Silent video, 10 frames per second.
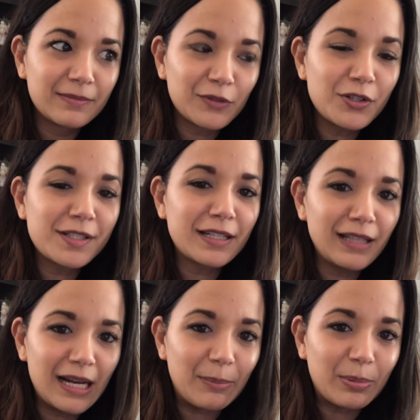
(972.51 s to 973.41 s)
They're still
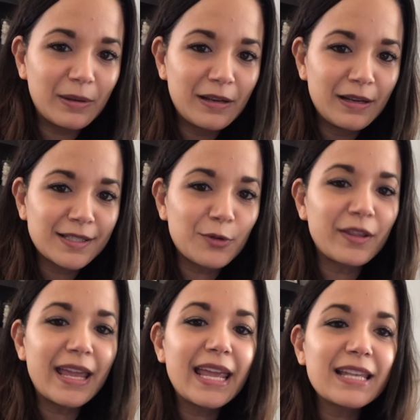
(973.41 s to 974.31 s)
up. So
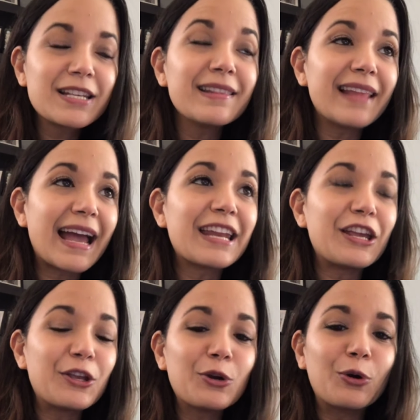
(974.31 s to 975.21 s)
they get to lie to
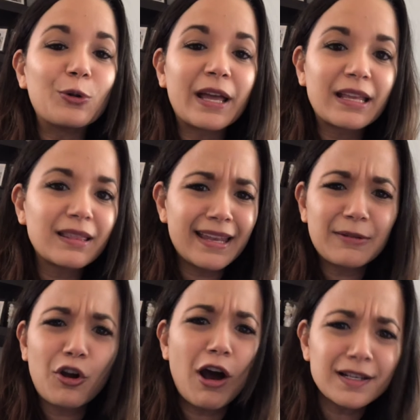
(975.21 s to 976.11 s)
you like
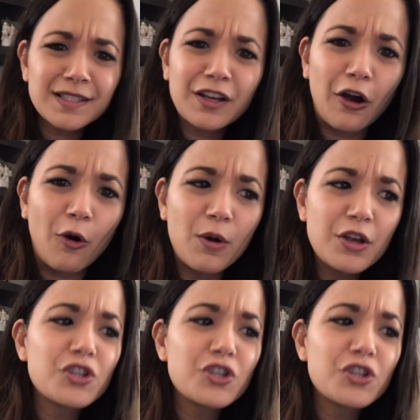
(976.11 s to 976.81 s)
Costco.